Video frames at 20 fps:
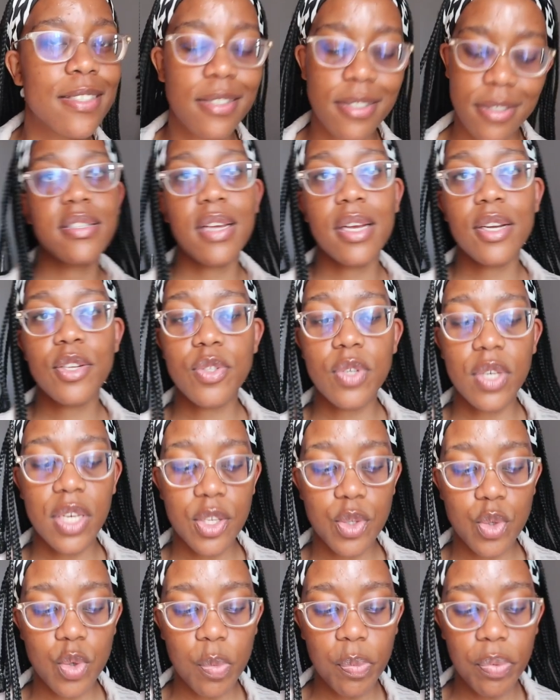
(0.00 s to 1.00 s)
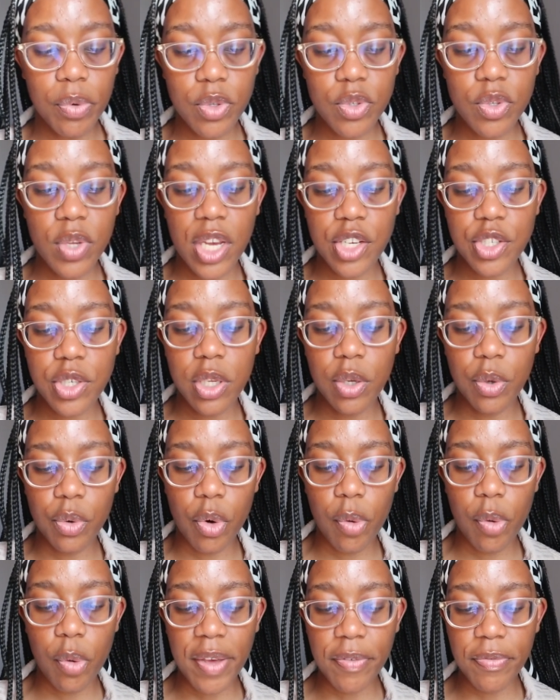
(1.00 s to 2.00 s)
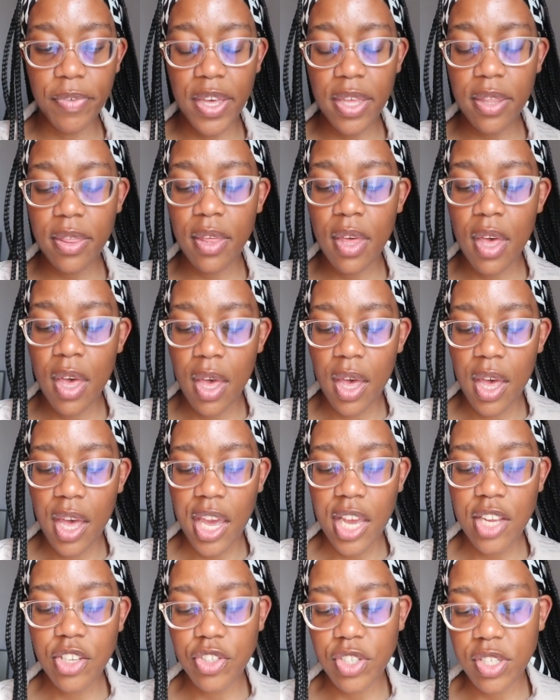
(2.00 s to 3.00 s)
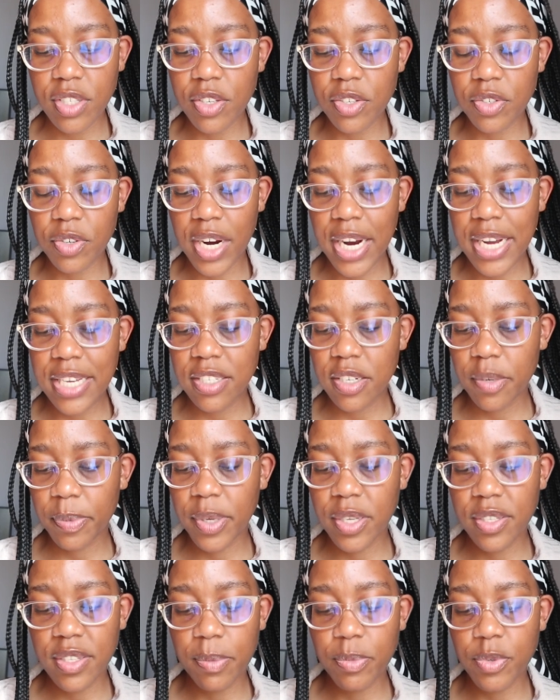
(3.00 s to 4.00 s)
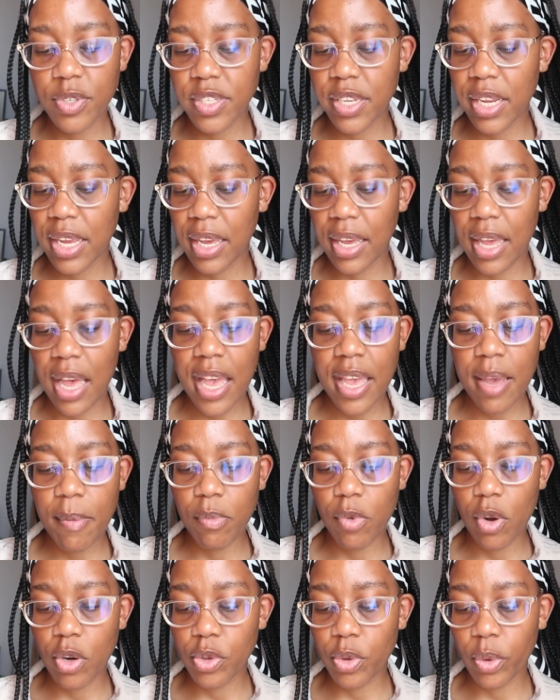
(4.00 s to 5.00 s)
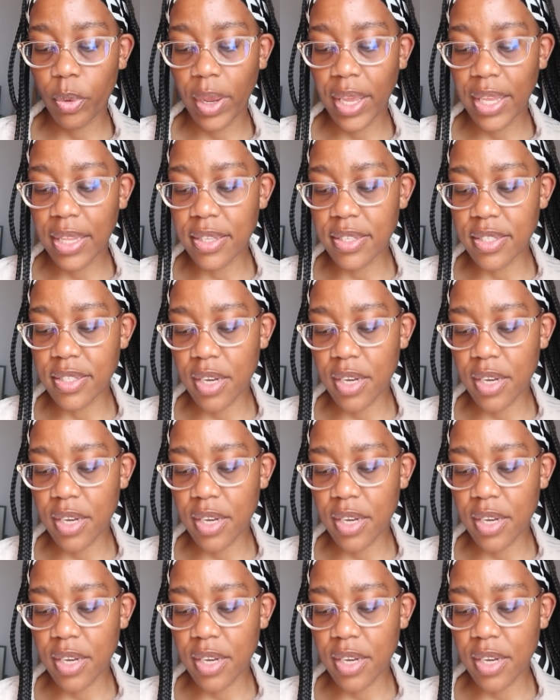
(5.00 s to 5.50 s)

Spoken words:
Decided to get some books to actually grow my faith in Jesus Christ, because I'm just like, I am not throwing in the